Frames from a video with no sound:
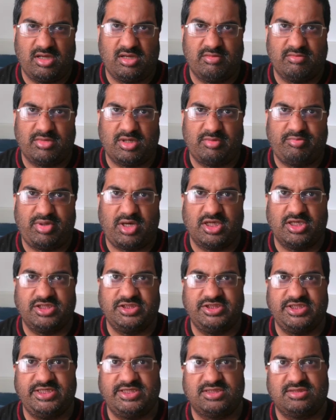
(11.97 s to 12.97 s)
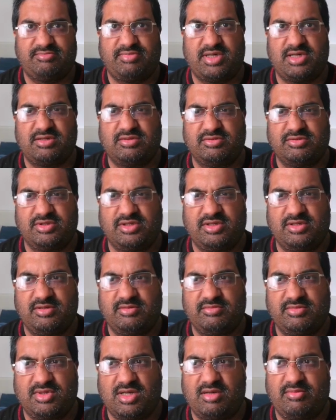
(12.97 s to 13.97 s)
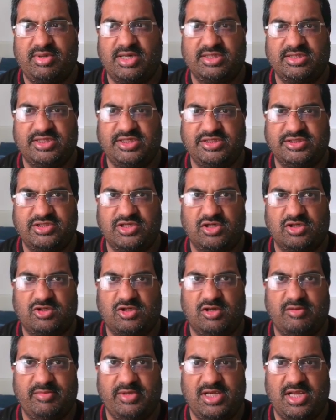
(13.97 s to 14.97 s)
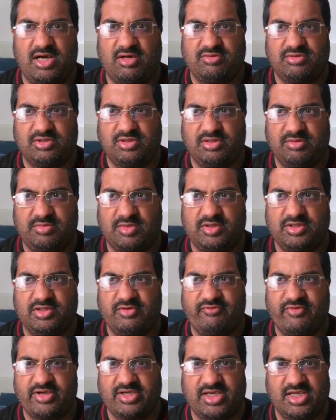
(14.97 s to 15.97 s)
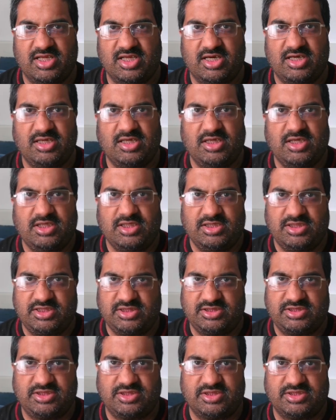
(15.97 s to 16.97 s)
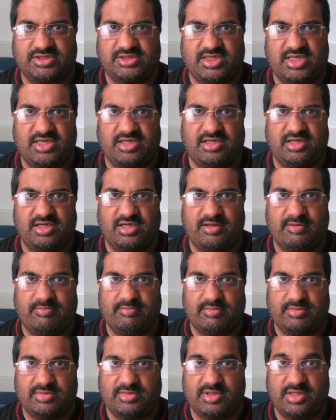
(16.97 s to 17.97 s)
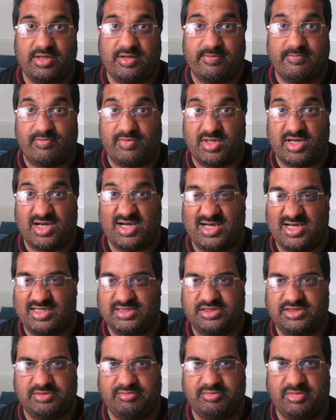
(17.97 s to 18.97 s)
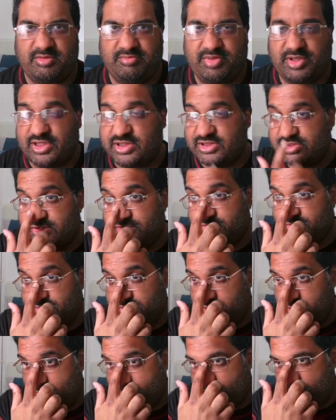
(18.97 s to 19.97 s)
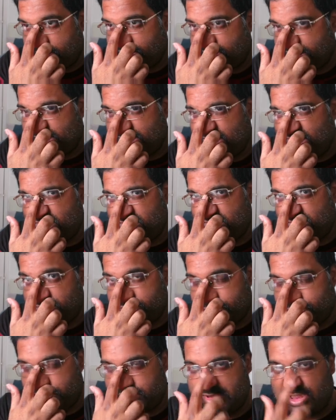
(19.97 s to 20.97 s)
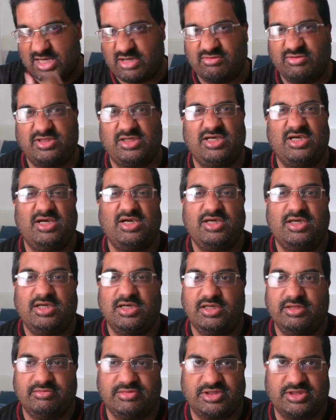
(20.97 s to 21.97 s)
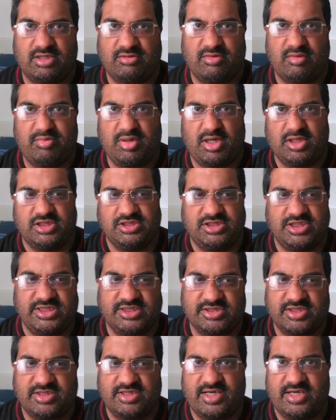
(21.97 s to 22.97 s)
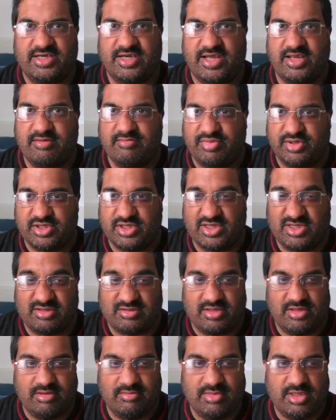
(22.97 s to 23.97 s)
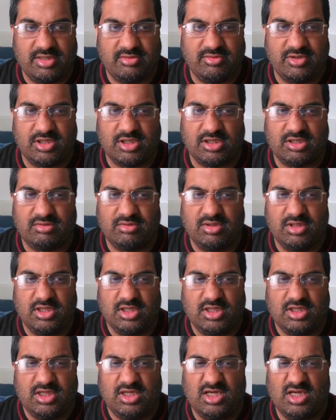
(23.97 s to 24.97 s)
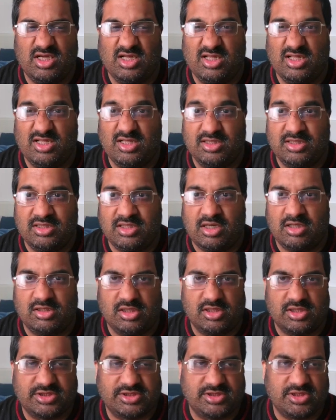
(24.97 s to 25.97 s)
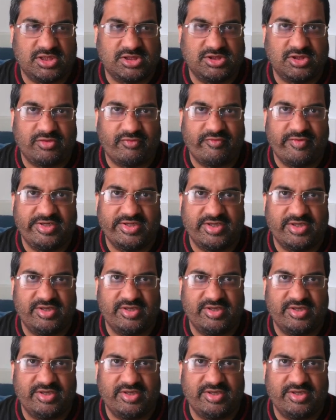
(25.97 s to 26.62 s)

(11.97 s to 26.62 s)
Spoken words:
Apologies about these not coming out on the regular. It's just that I had some personal matters I had to sort out. So apologies on that end, but here we go. I'm going to start off with